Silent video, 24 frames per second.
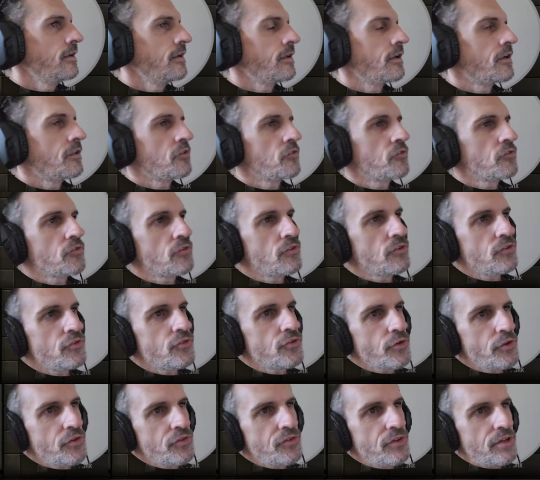Now this is a
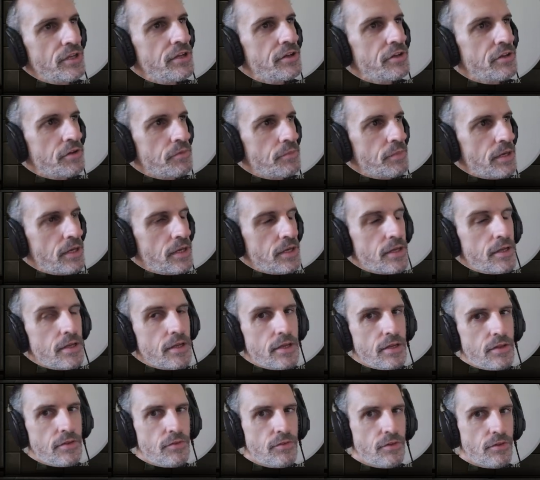choice that you can make,
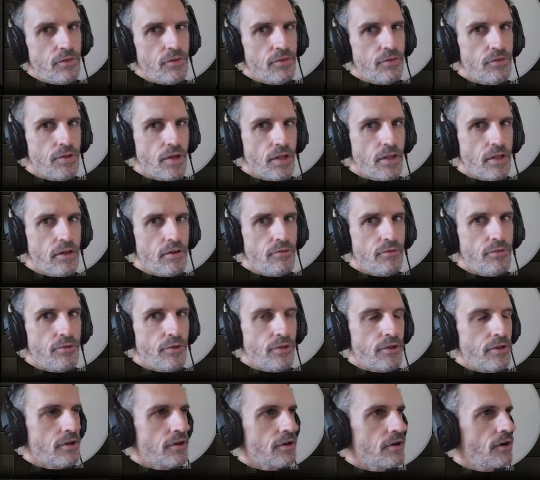is either sell it for
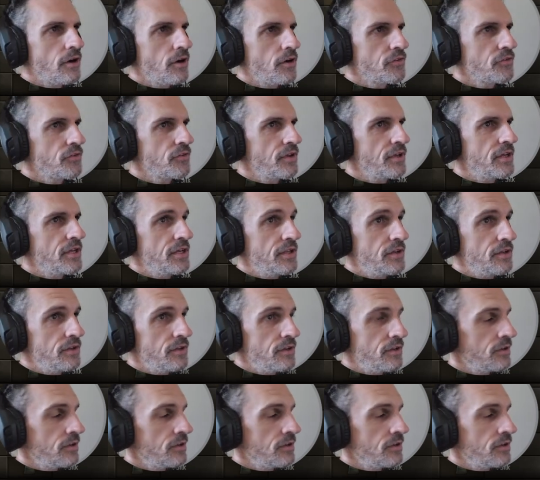the cost that it